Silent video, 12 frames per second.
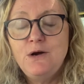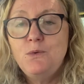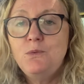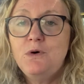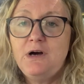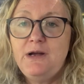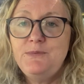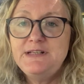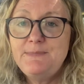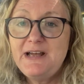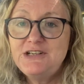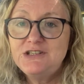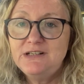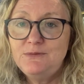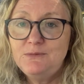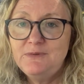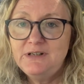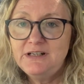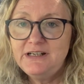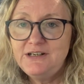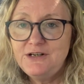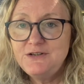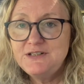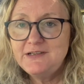what I would imagine when I
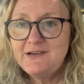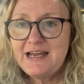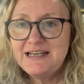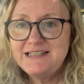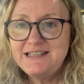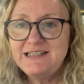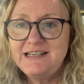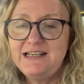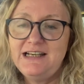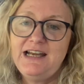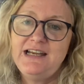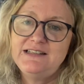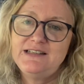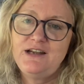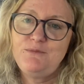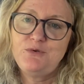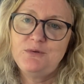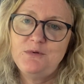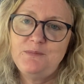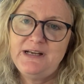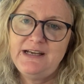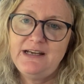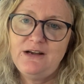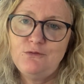go to edit it is
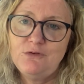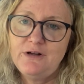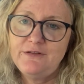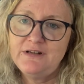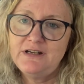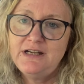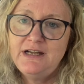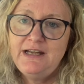probably a rather